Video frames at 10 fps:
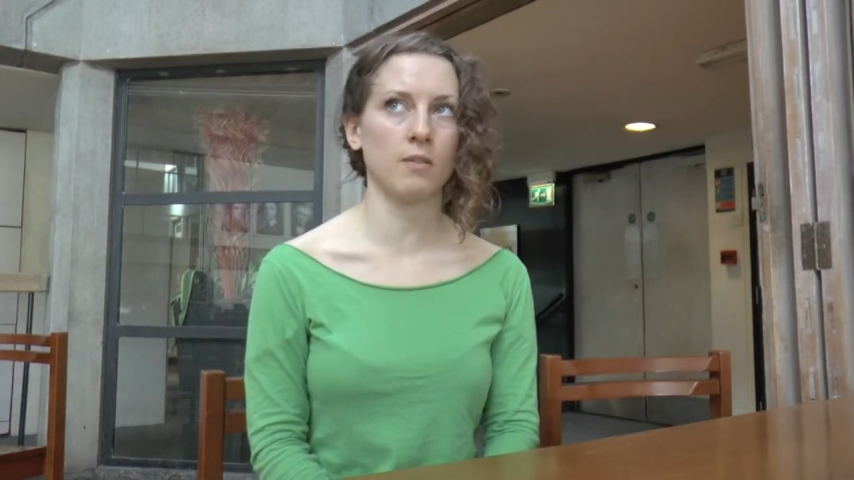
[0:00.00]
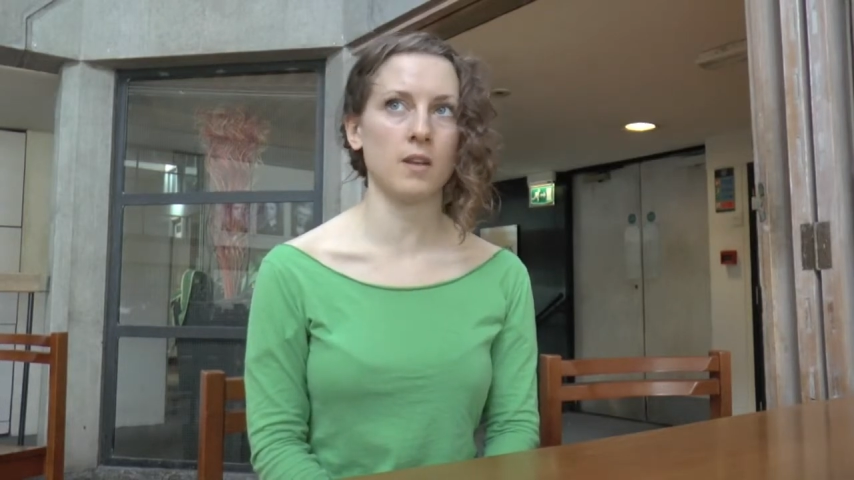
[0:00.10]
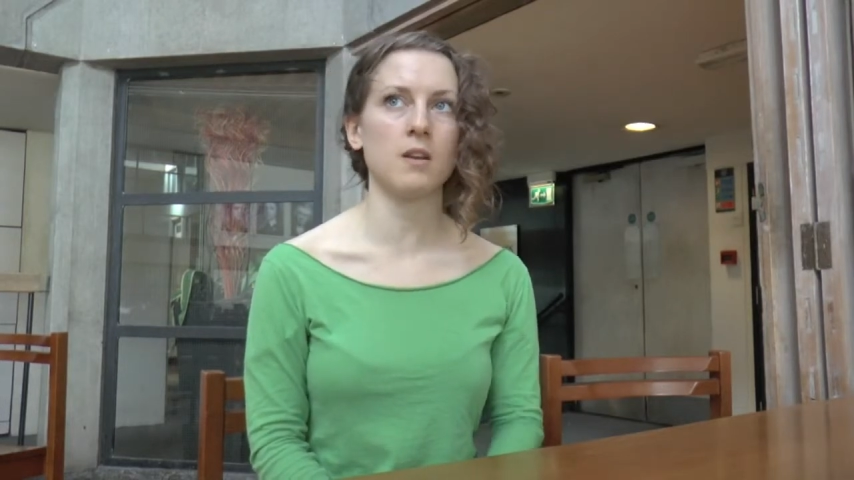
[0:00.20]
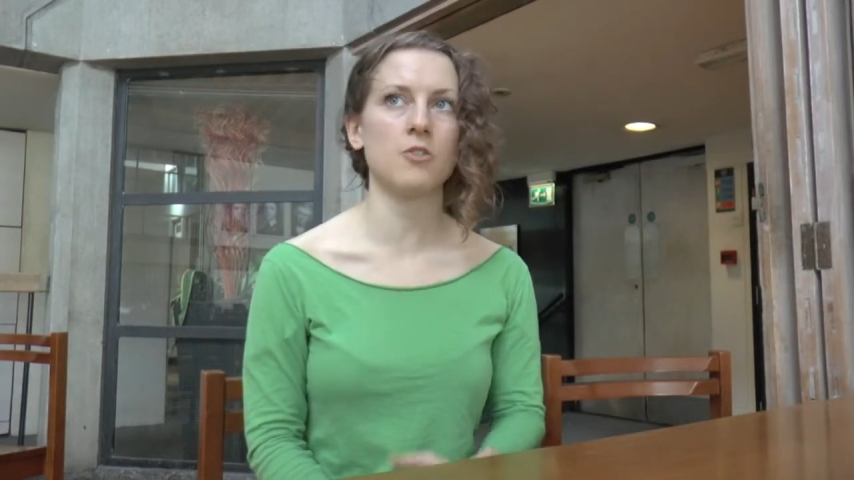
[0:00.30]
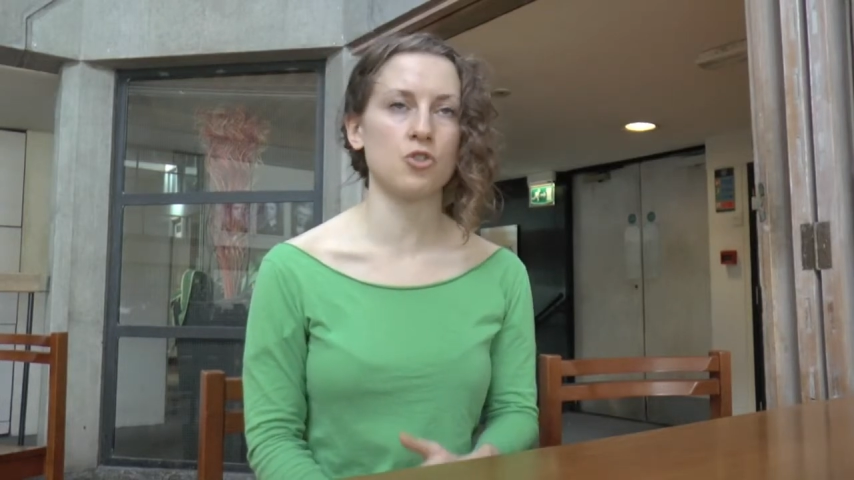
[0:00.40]

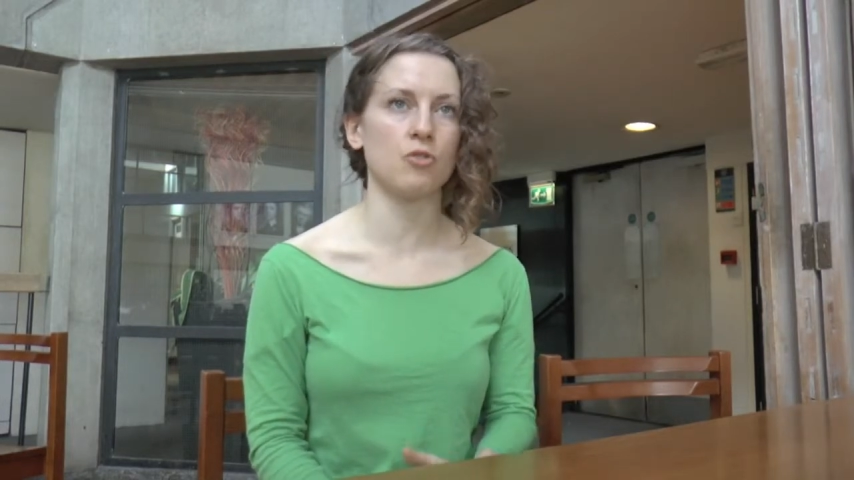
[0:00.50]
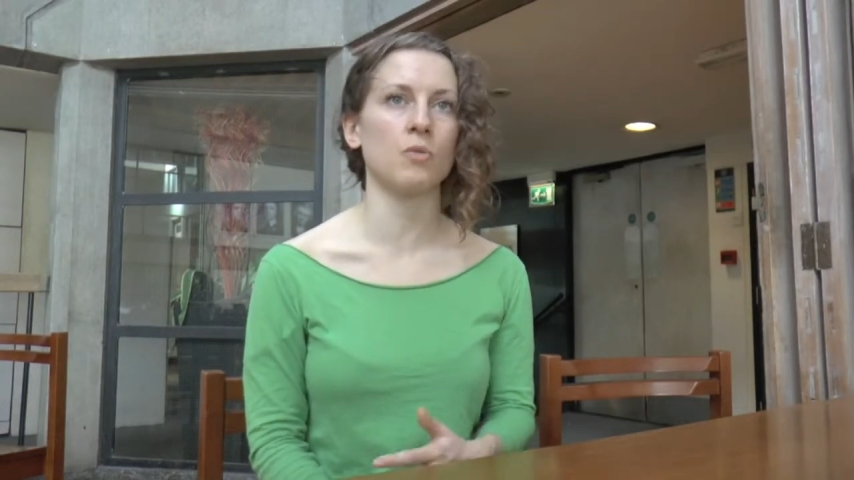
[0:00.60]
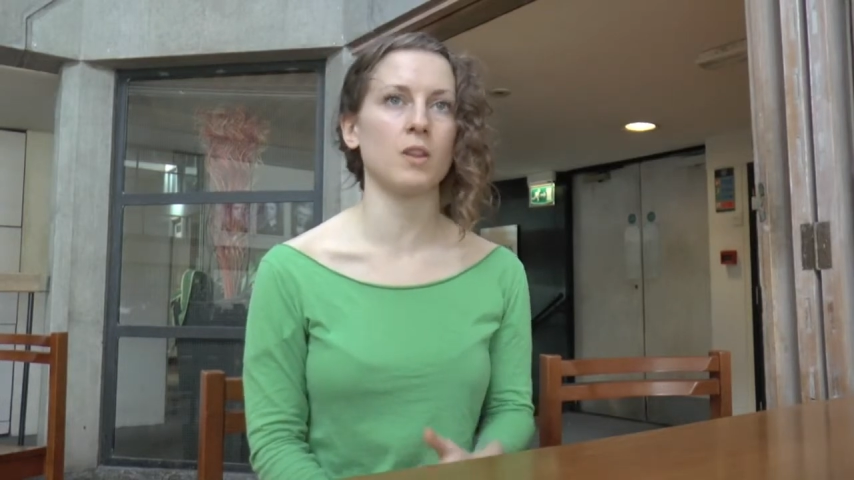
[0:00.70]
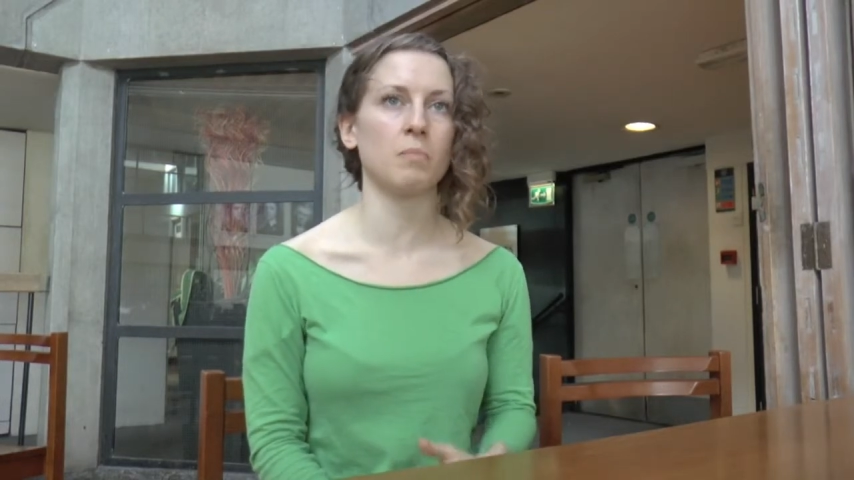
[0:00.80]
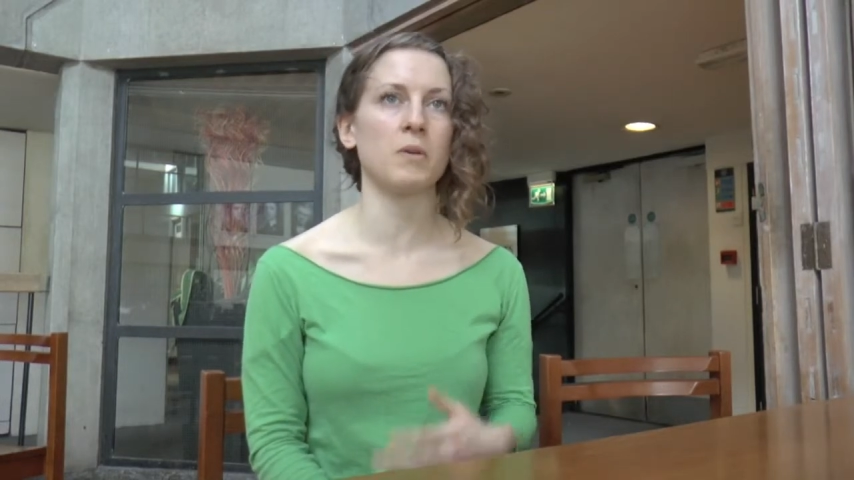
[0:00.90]
the issue
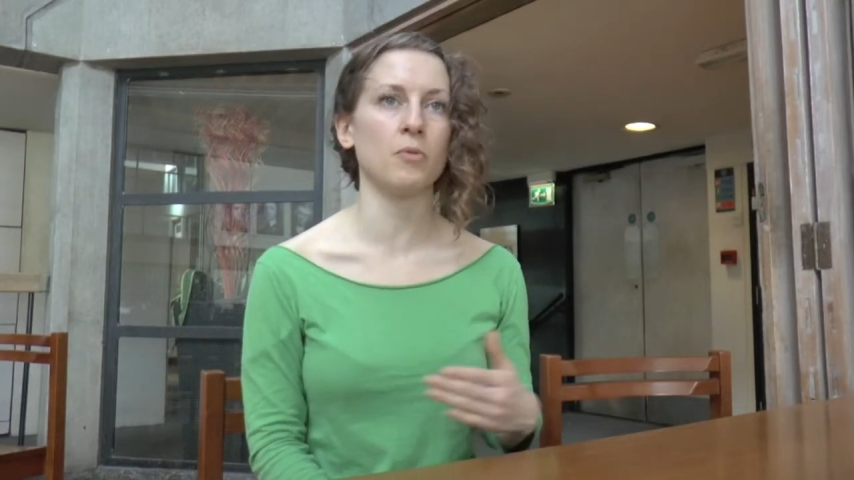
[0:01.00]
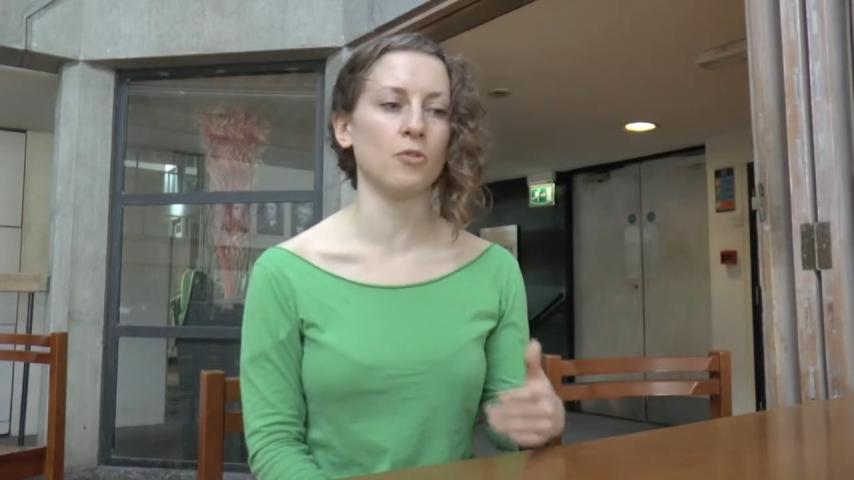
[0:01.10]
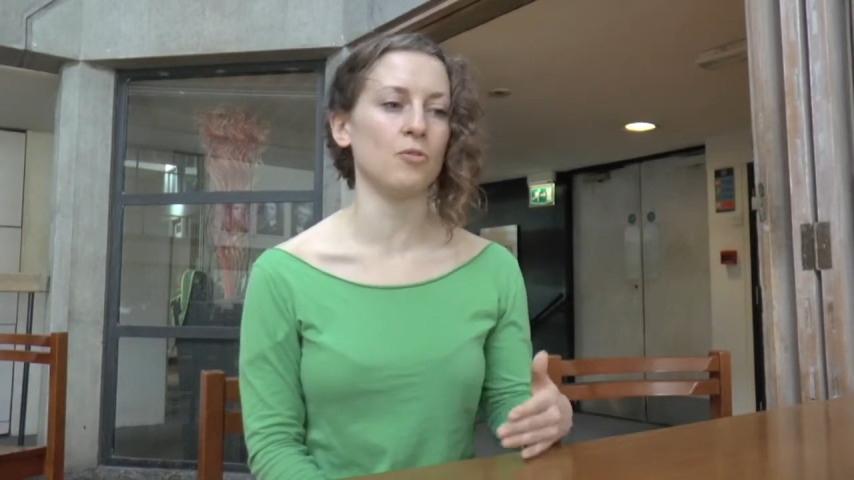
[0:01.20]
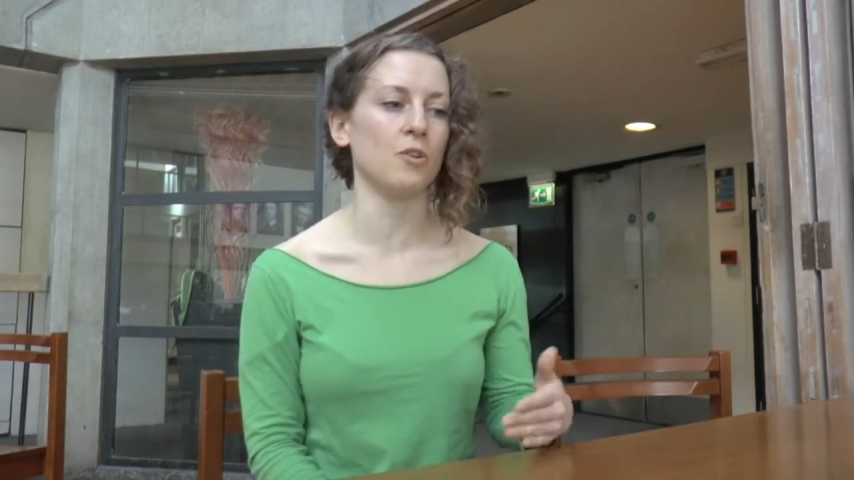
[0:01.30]
with people who